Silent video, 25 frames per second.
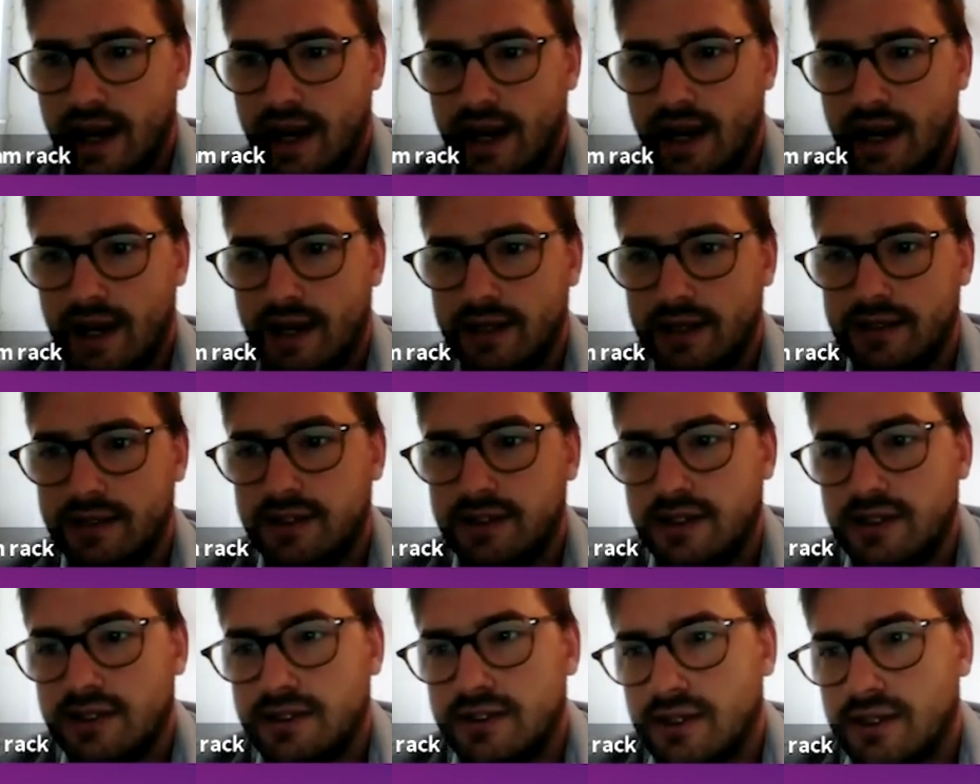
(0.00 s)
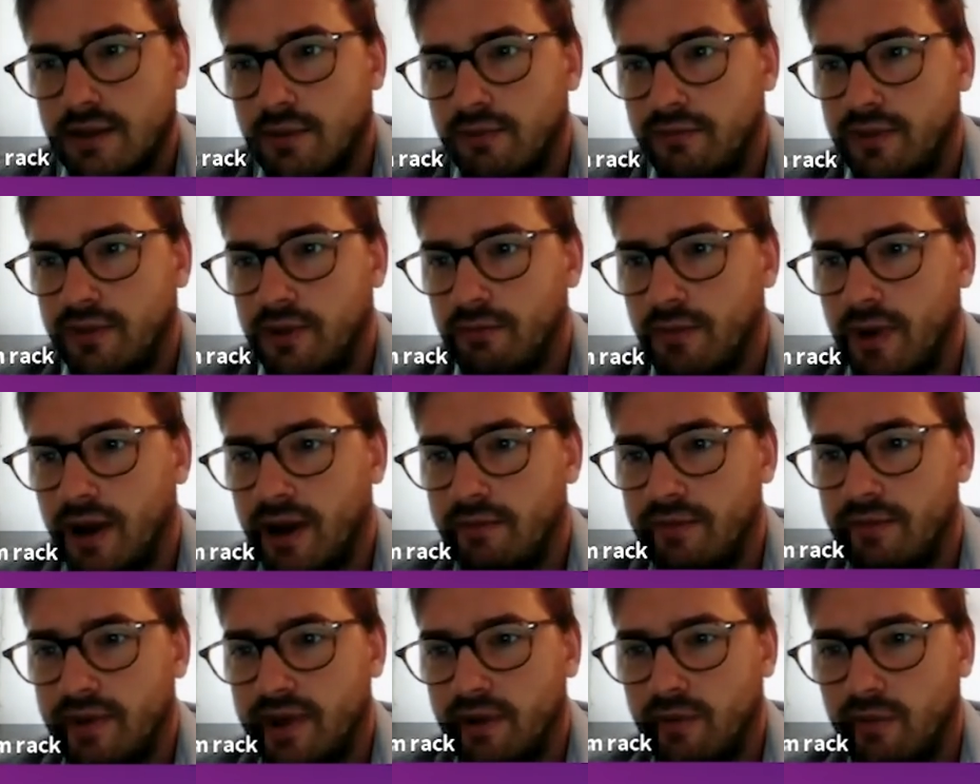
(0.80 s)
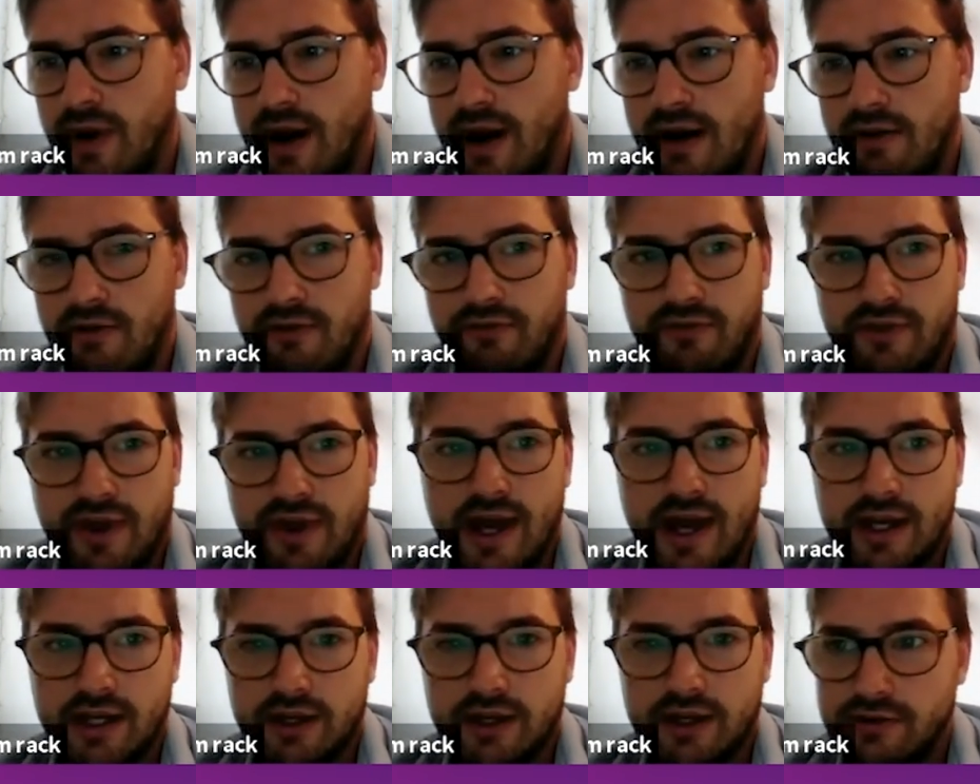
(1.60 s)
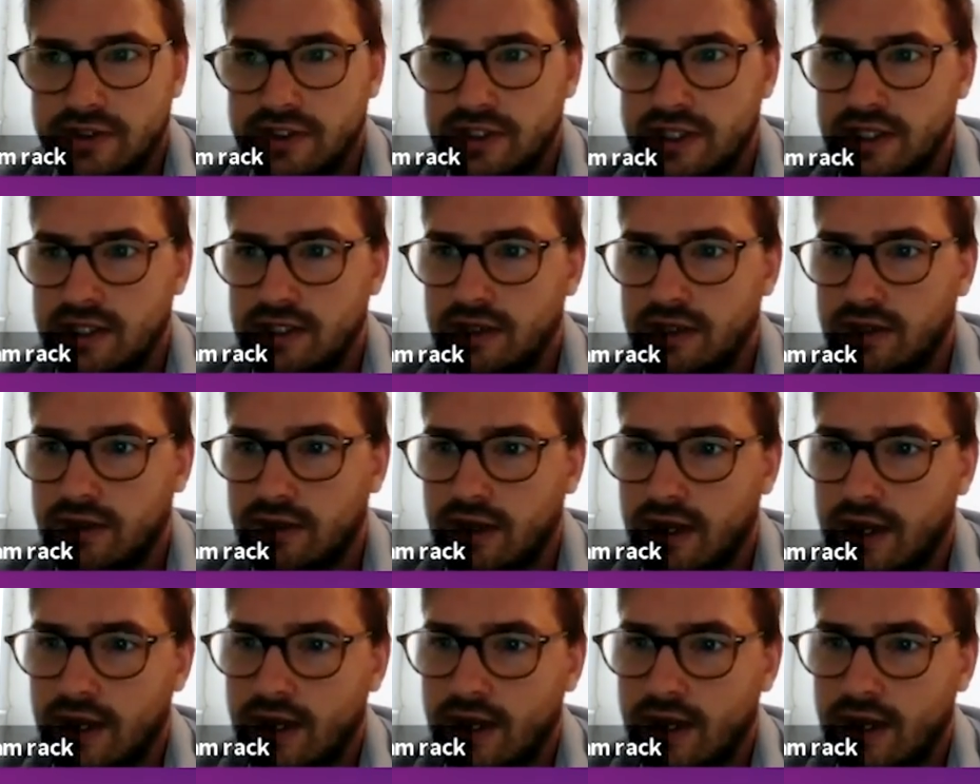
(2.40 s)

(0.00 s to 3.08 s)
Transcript: and some of you might be aware of the accuracy